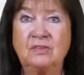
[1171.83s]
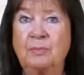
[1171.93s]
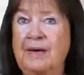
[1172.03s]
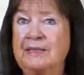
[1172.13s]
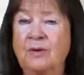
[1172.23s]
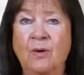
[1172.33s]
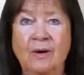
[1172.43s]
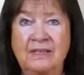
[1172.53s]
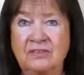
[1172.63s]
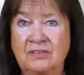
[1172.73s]
despite
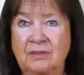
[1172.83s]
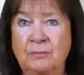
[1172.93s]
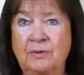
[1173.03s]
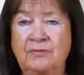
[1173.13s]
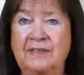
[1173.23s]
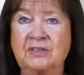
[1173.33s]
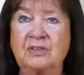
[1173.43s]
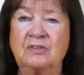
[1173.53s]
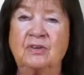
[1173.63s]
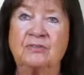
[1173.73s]
all its
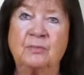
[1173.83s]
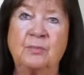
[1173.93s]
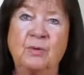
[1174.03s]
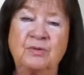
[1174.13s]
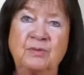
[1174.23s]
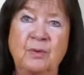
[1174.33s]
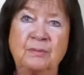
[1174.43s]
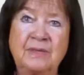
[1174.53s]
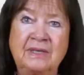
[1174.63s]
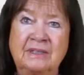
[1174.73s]
imperfections of the
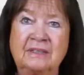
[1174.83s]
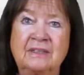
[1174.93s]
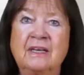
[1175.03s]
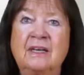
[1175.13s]
post-war period,